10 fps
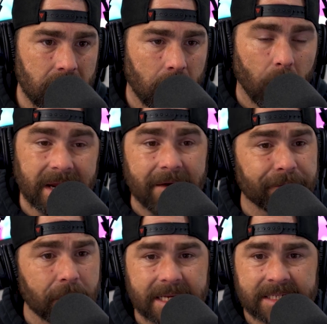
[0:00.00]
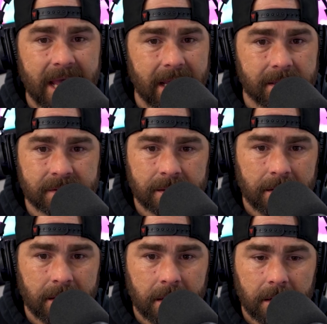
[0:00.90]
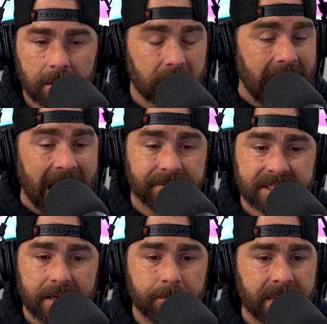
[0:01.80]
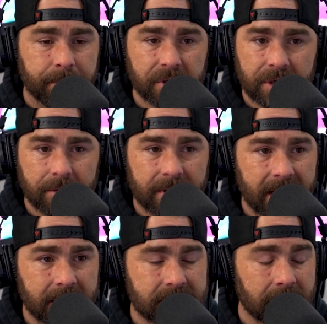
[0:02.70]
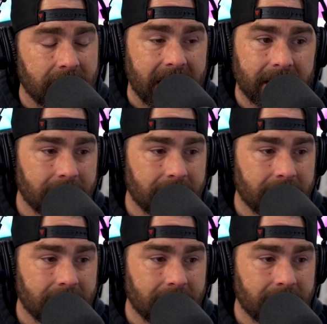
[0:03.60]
Whatever it takes. Look, I've seen people do things like,